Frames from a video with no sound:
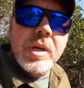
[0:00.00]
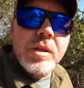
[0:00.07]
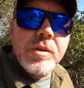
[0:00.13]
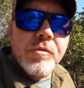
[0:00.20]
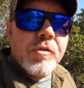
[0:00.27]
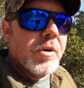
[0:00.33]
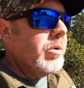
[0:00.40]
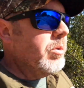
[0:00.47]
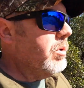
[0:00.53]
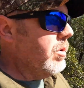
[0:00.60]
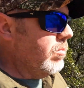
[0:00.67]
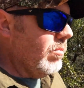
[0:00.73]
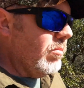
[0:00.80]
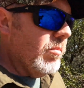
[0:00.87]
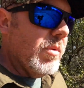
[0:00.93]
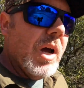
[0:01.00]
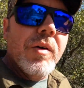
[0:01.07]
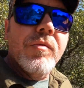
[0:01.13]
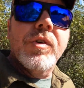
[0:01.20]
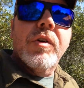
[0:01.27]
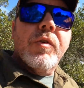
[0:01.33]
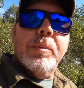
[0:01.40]
eat the fruit.
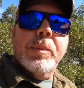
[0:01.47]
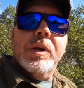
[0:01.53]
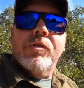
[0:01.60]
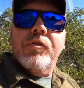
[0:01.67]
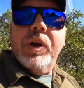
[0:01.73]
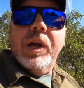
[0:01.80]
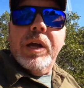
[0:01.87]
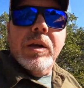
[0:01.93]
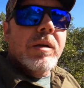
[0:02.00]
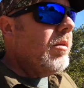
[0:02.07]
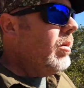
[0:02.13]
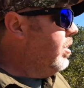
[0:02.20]
I've never been a fan,